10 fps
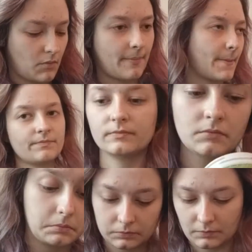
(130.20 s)

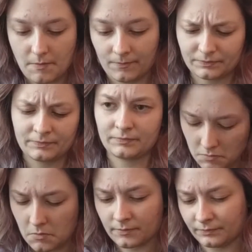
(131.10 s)
Okay, so the first
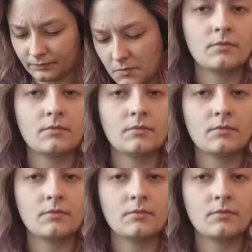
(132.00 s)
thing that I'm